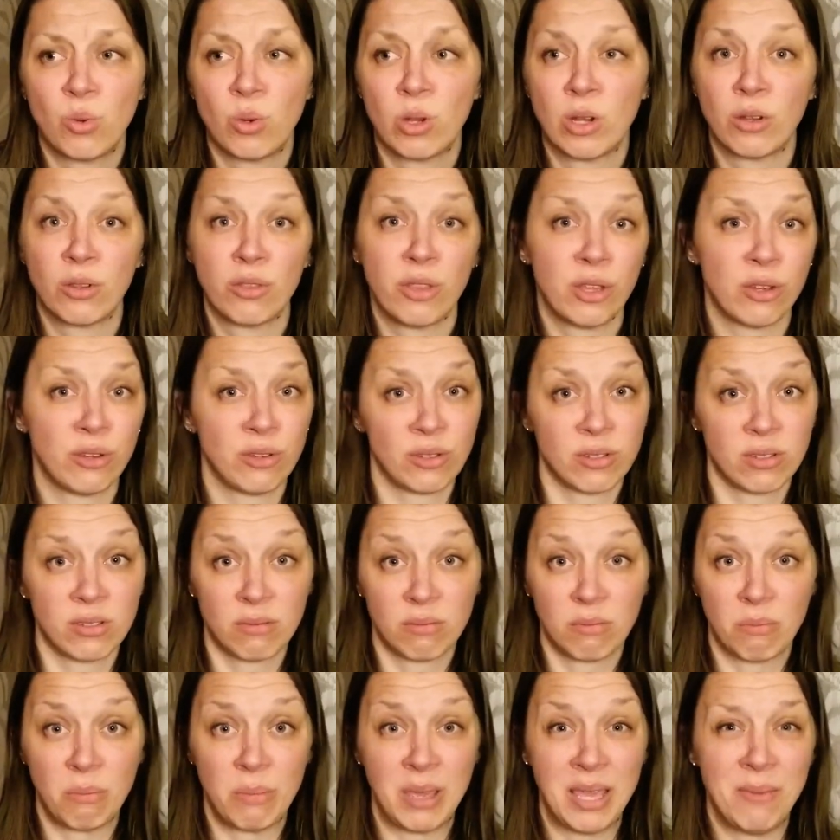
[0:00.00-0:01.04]
or there's
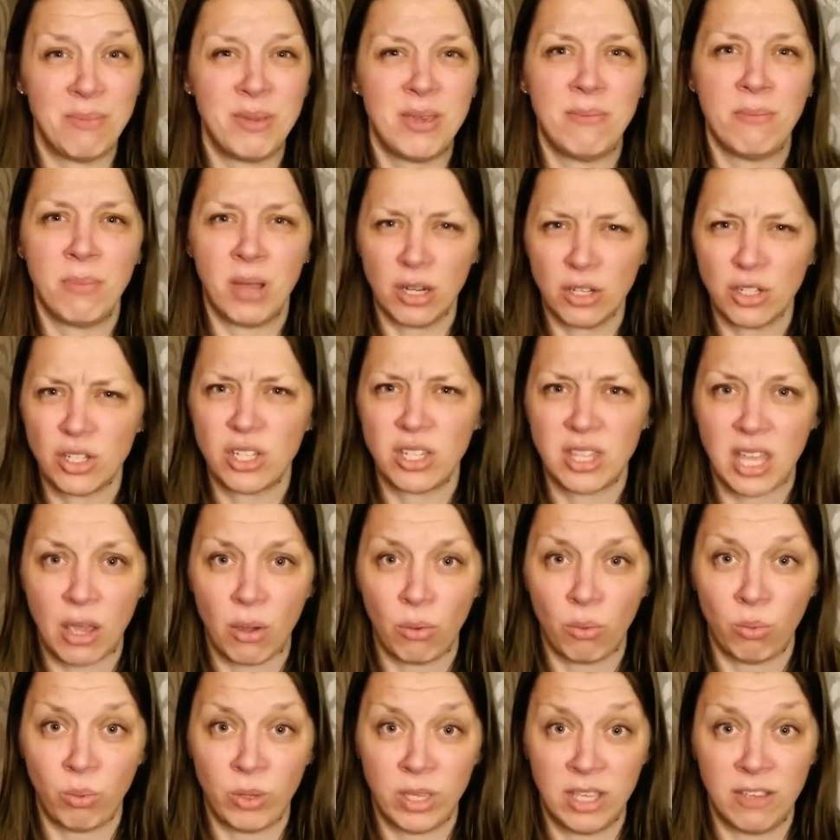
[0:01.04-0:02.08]
maybe much that
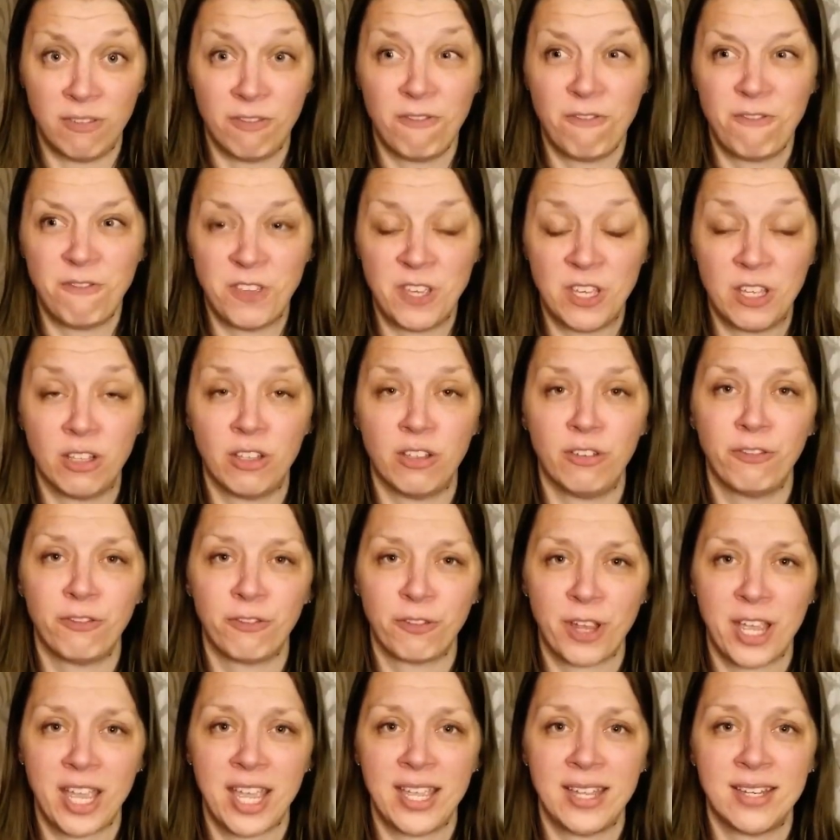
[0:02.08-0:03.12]
we feel
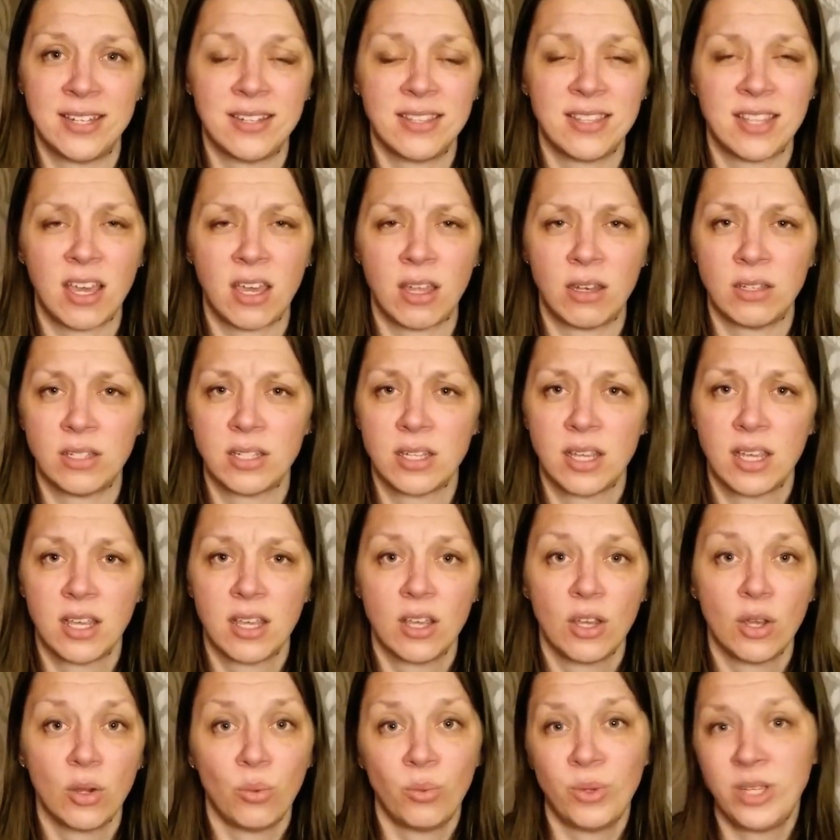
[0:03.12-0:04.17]
afraid, that
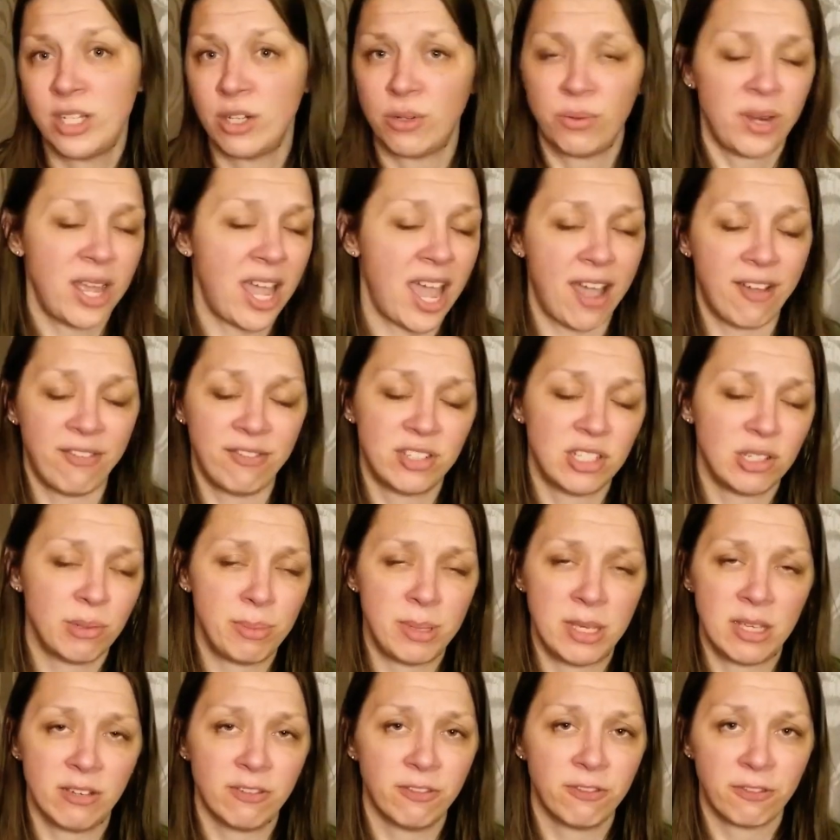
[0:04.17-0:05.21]
we don't have to
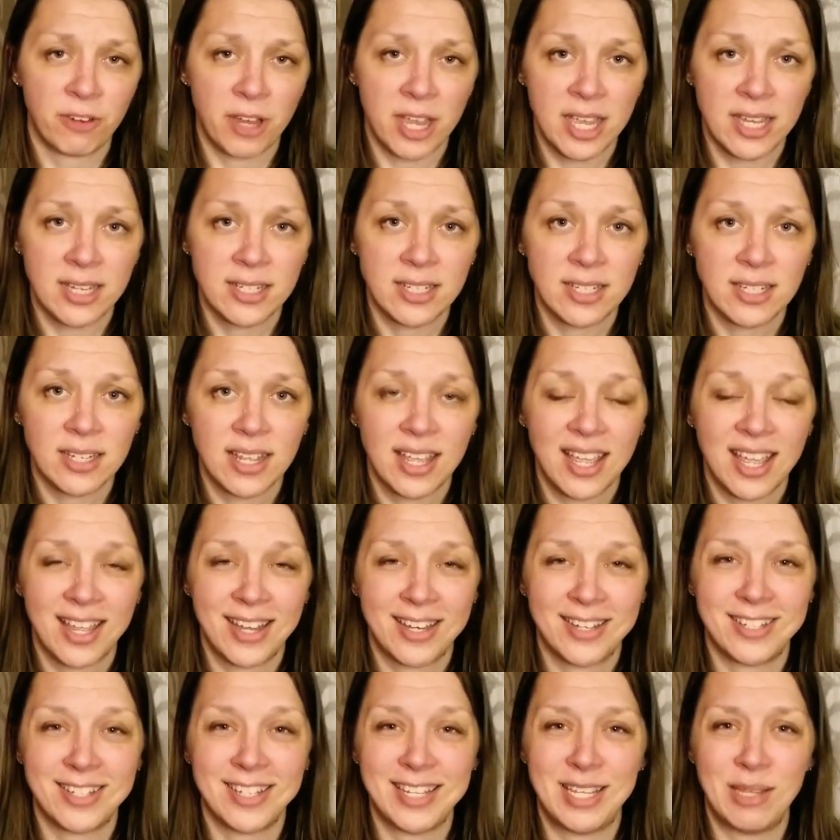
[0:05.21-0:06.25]
be afraid.
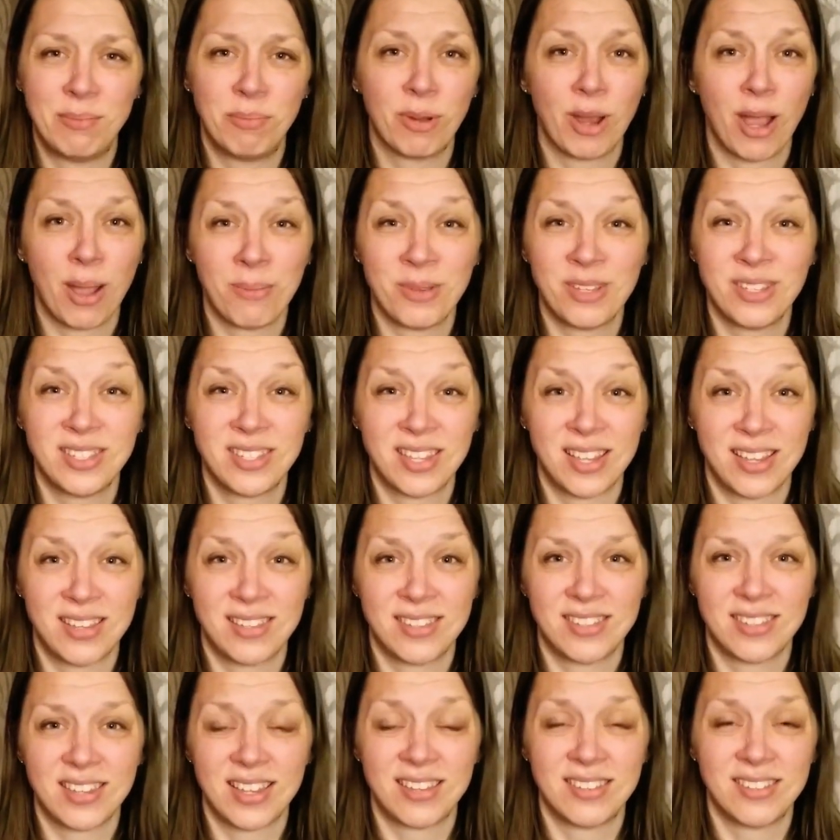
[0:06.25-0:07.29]
And He
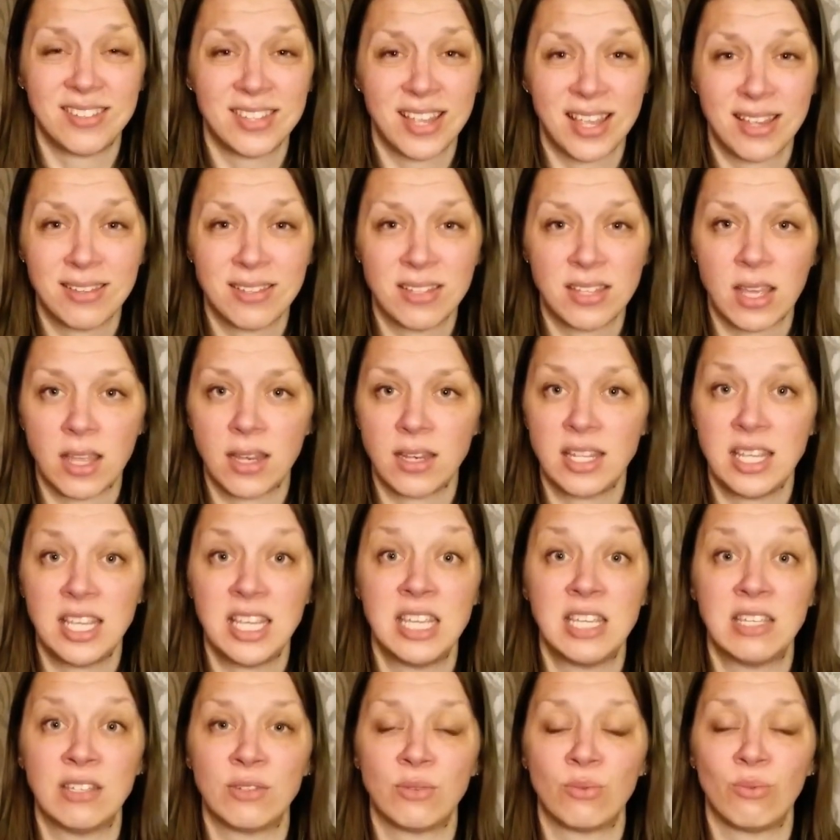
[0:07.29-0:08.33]
promises and says that
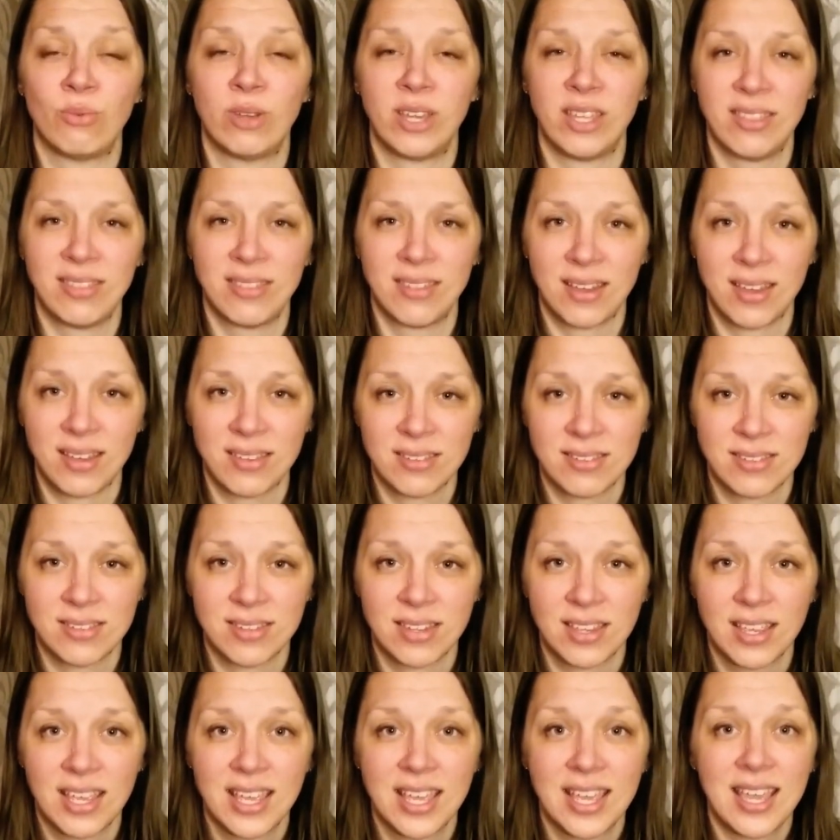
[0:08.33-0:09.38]
He is with us,
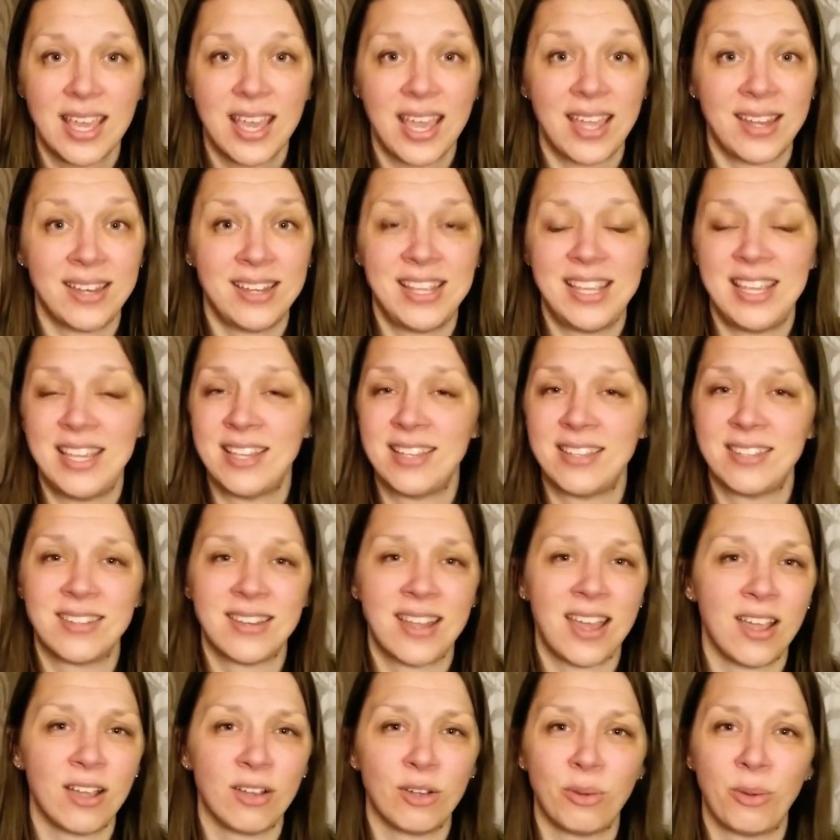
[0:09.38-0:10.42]
and He is
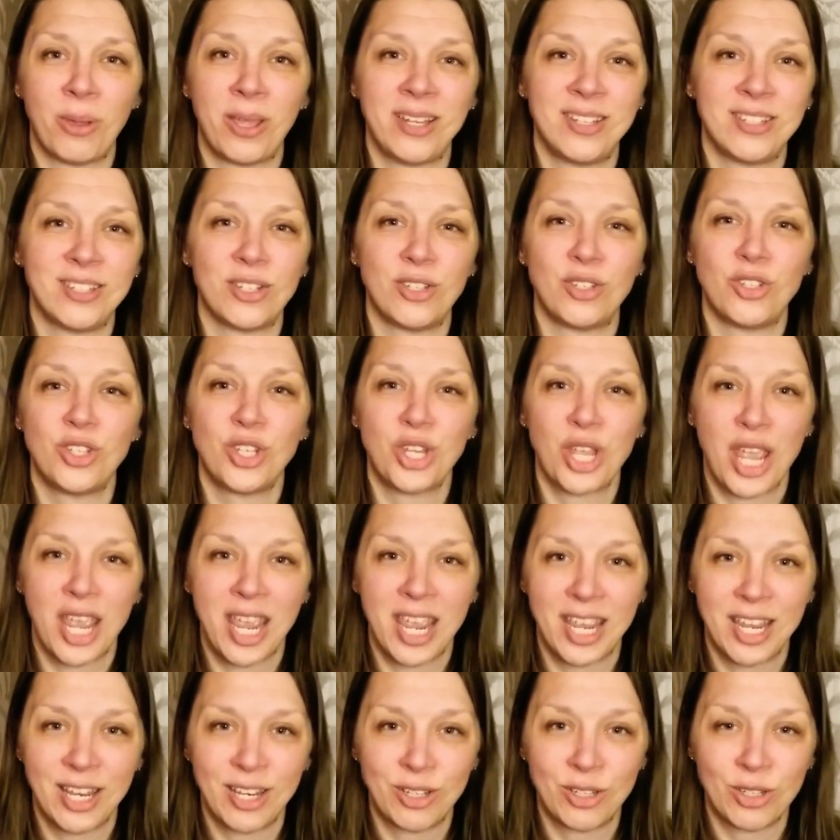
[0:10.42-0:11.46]
not going to
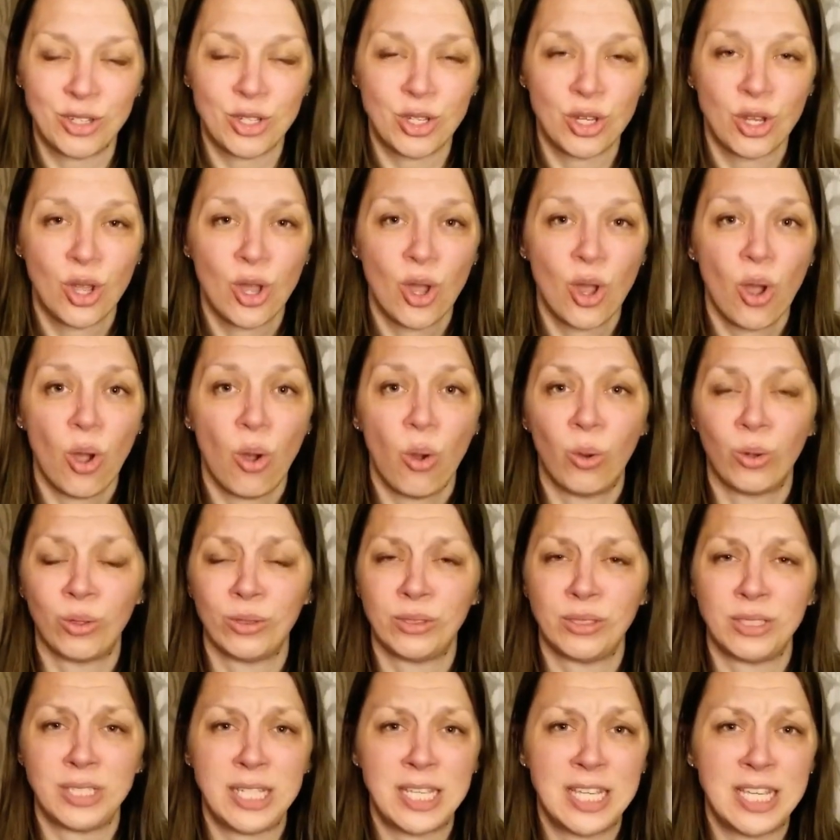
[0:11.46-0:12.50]
change or
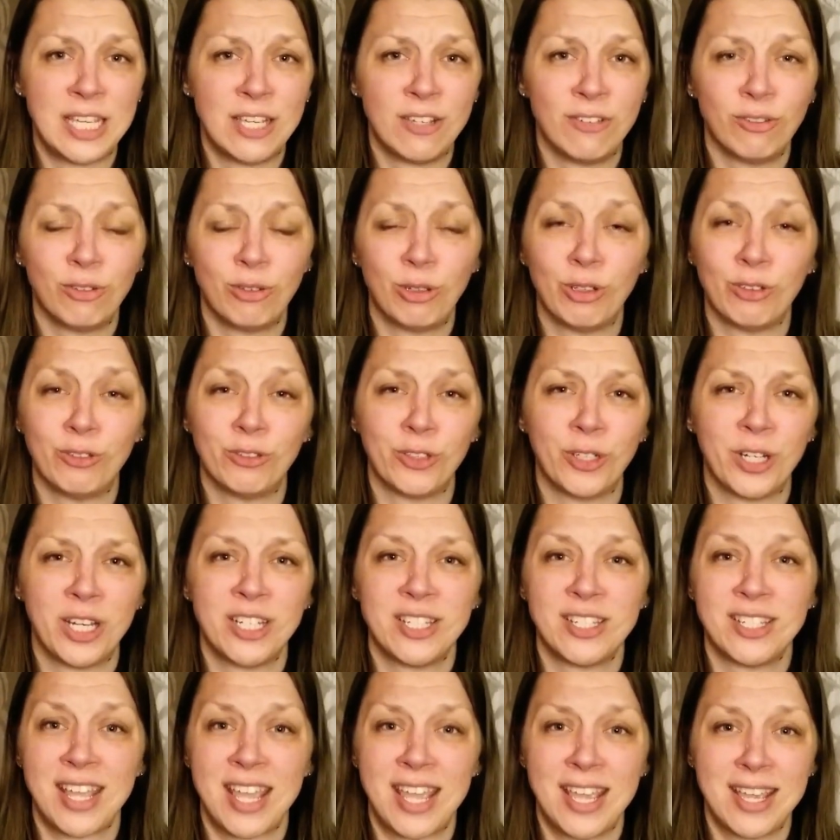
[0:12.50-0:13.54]
leave or
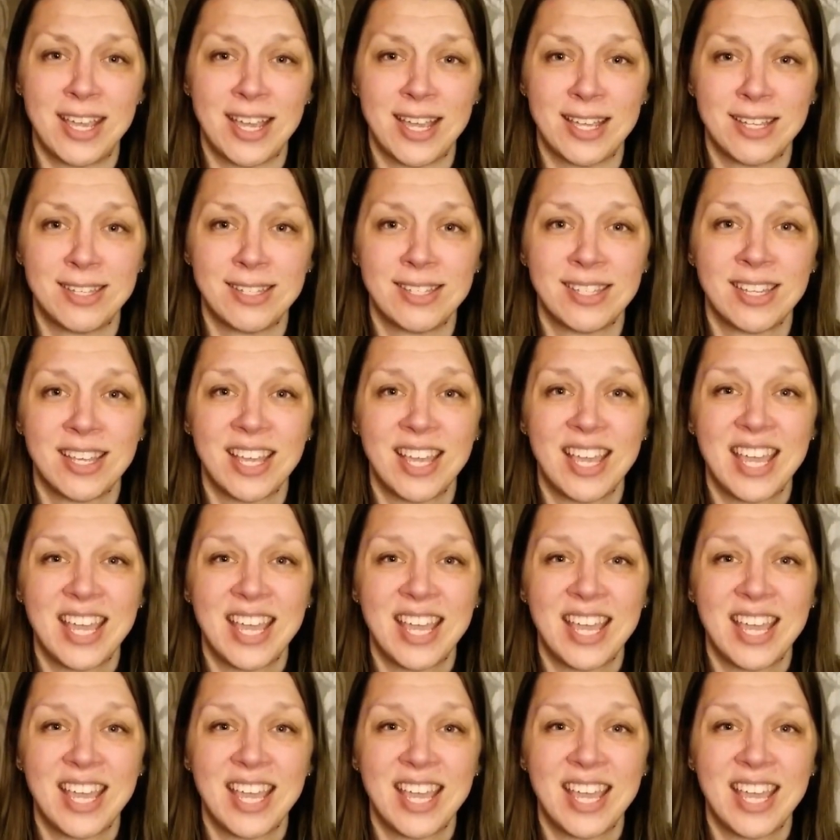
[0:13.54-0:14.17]
forsake us,